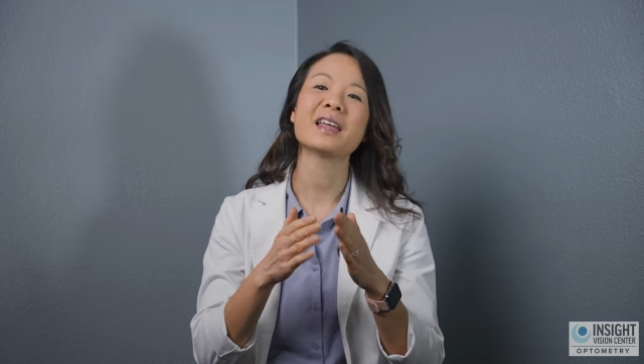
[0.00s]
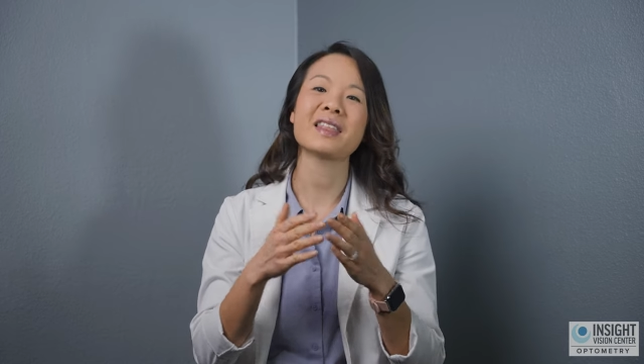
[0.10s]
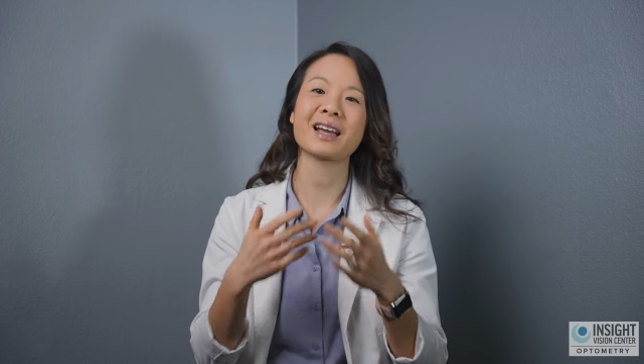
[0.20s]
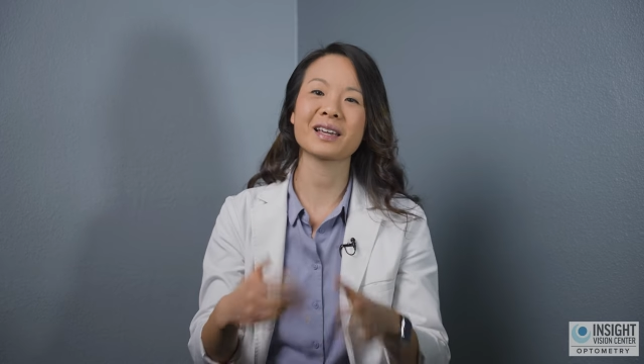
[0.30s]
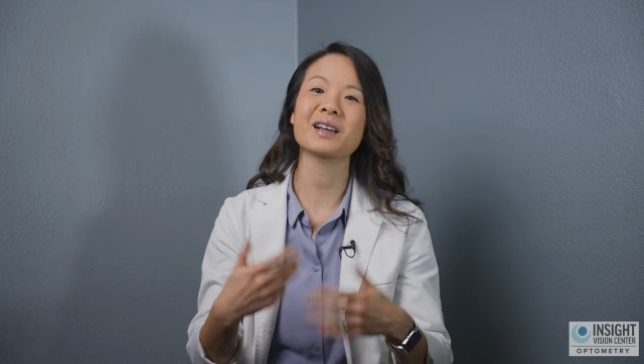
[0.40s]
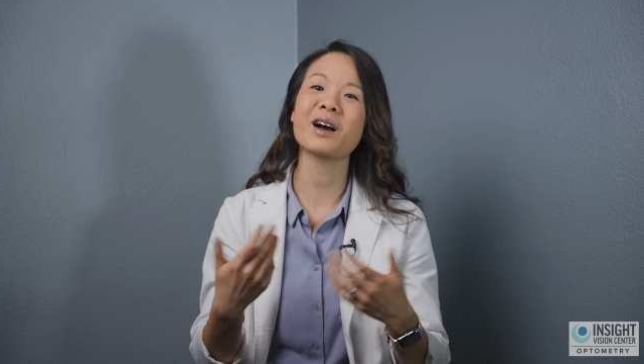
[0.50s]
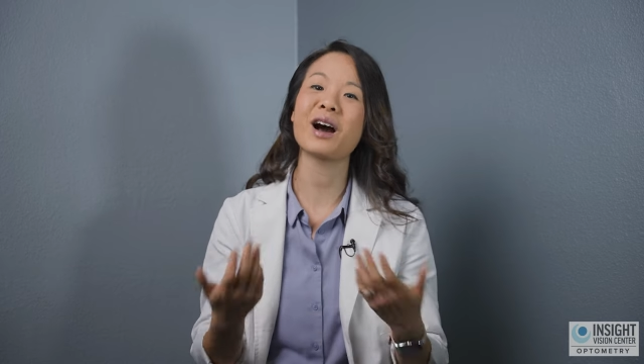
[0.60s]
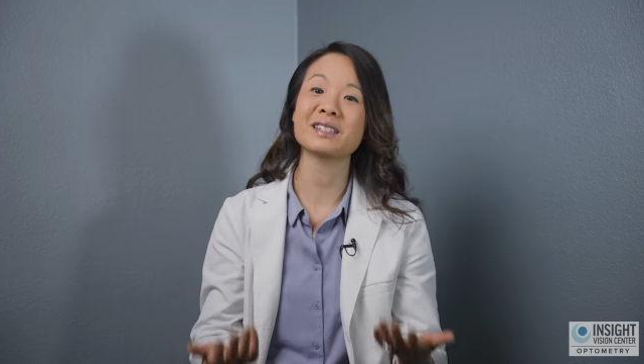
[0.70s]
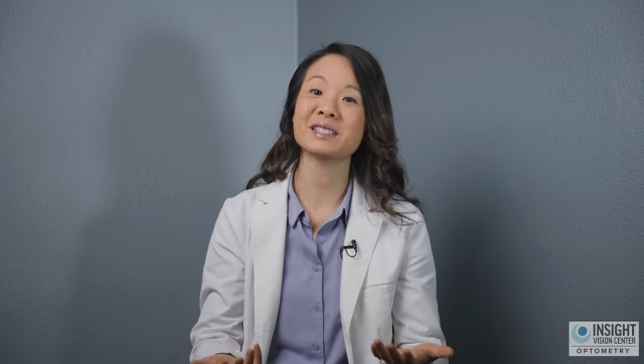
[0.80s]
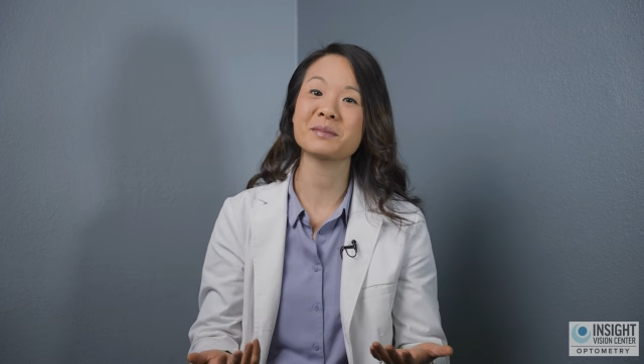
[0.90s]
that can
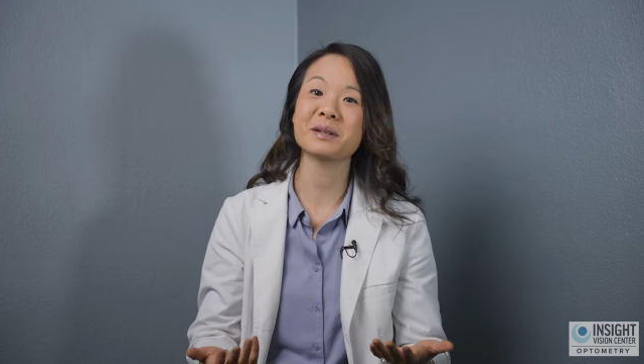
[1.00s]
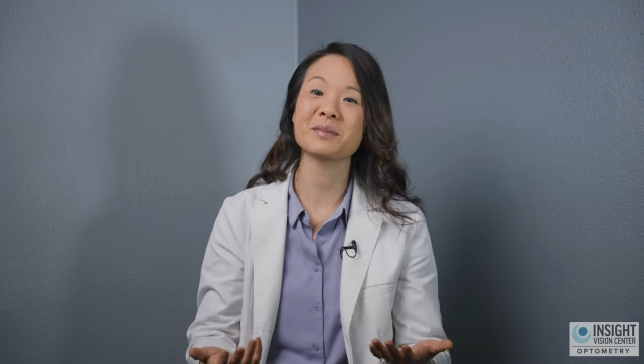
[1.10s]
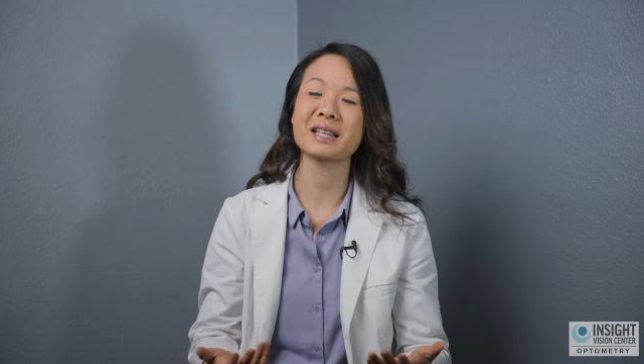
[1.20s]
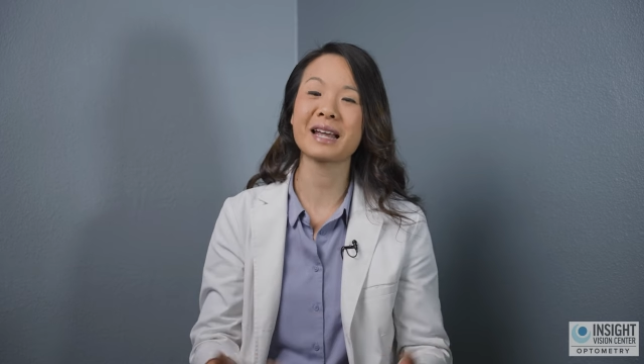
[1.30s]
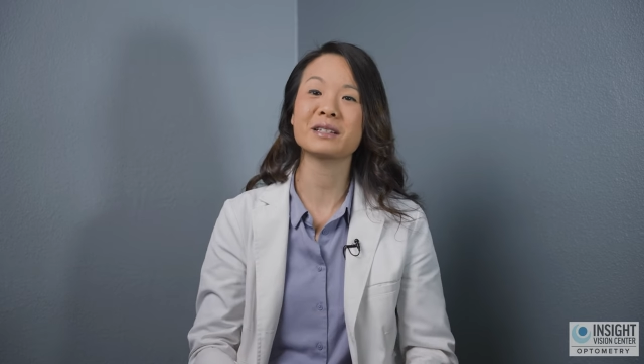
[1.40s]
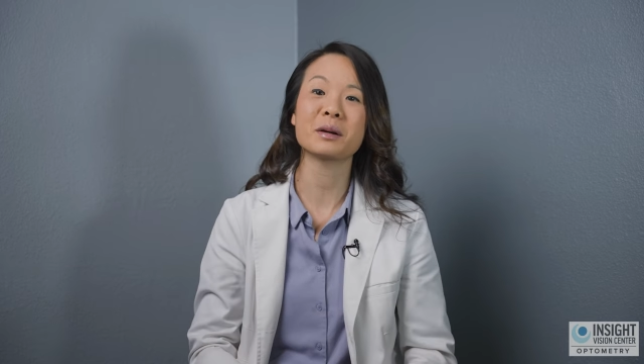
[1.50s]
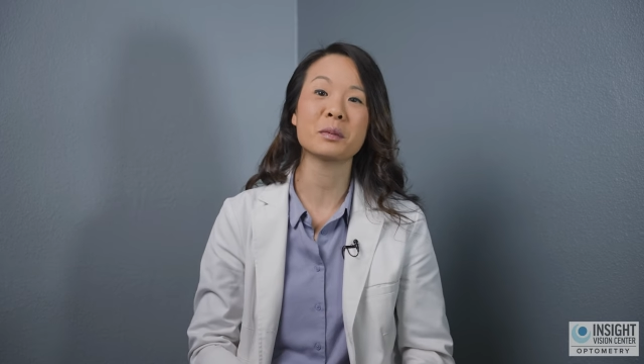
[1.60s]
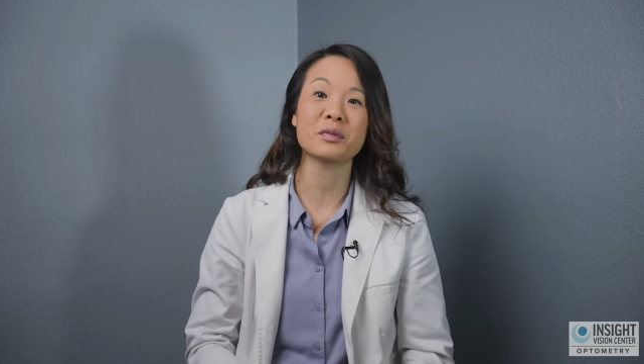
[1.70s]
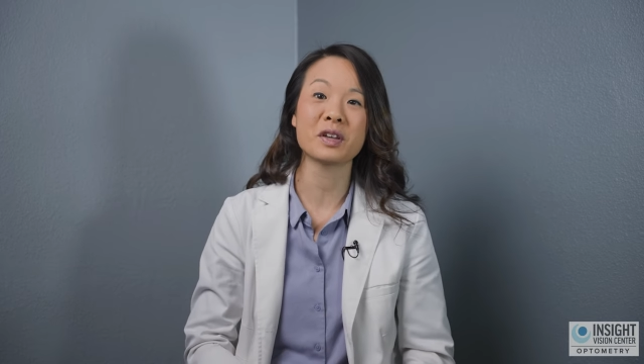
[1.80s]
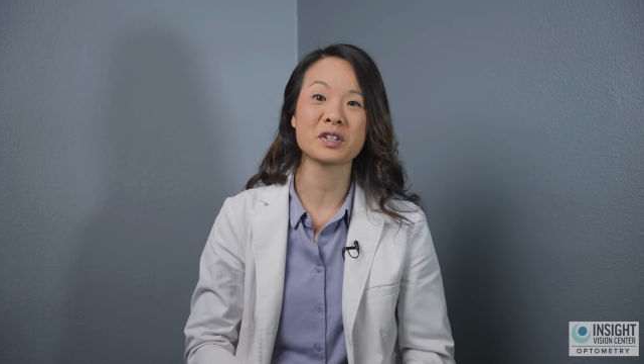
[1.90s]
cause symptoms like
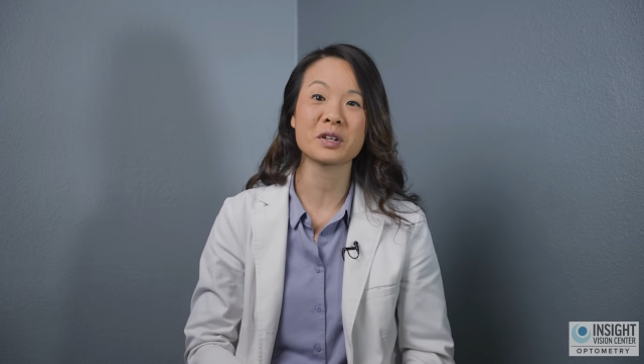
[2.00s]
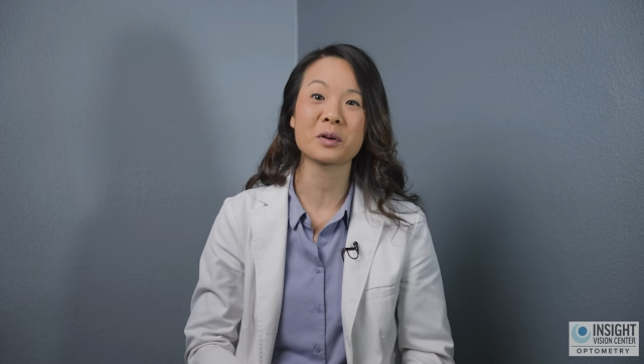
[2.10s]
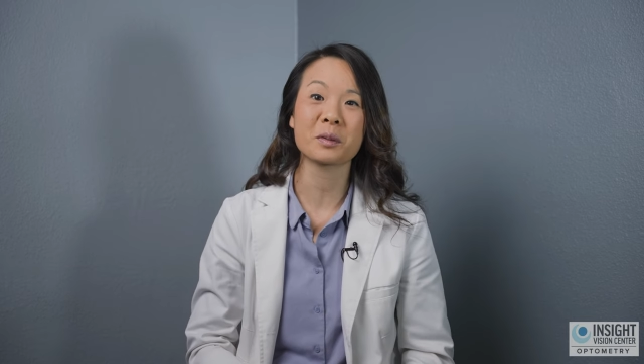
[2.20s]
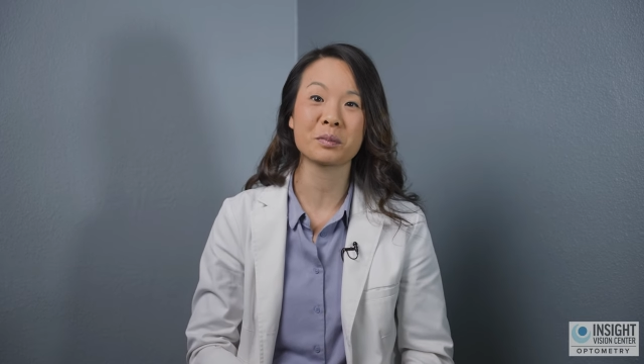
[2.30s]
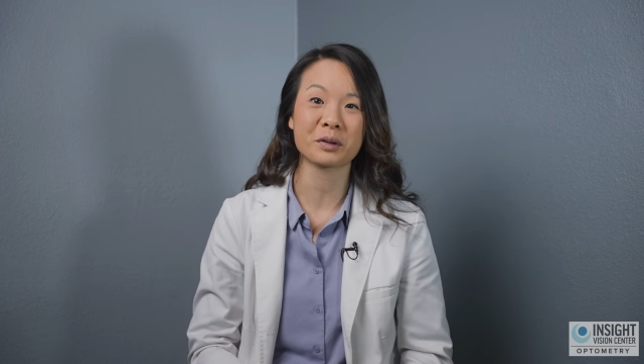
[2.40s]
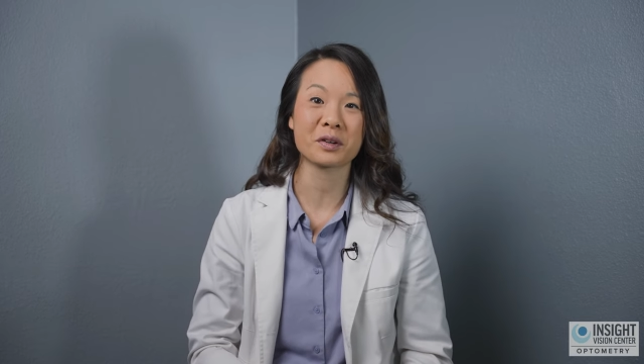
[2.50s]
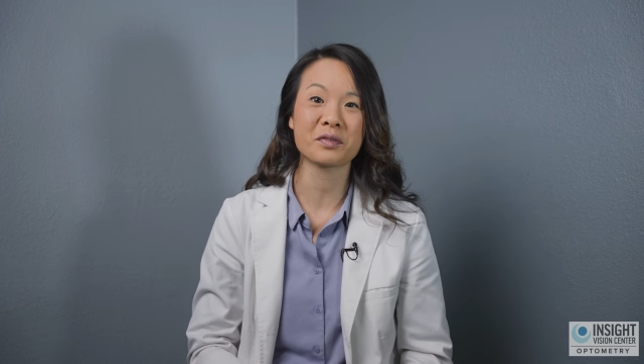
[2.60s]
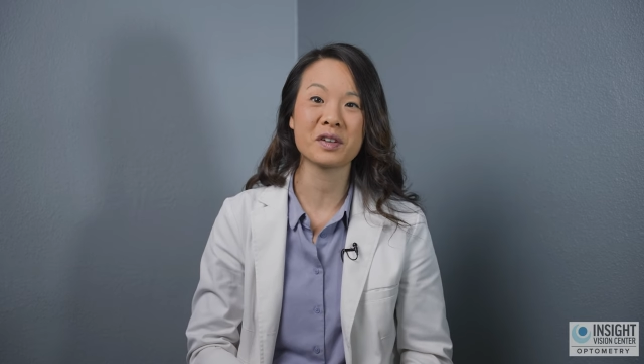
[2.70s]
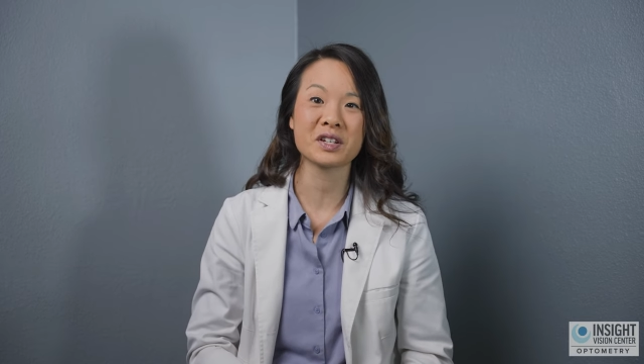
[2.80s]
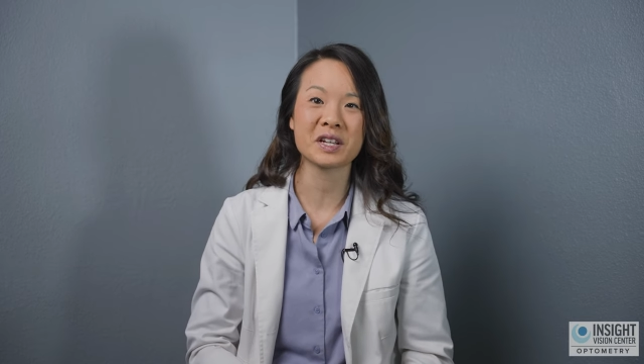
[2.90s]
double vision or blurry
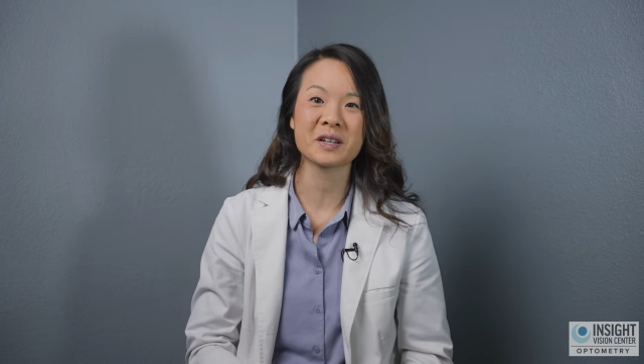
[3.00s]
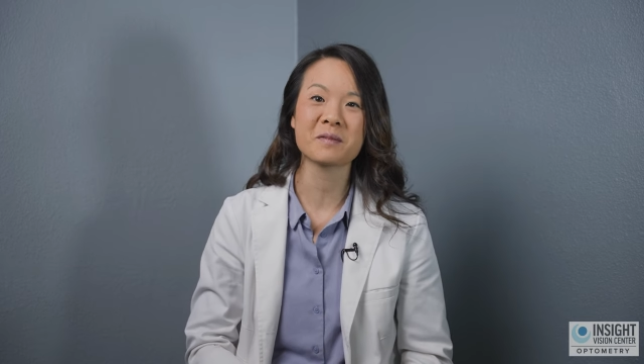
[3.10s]
vision.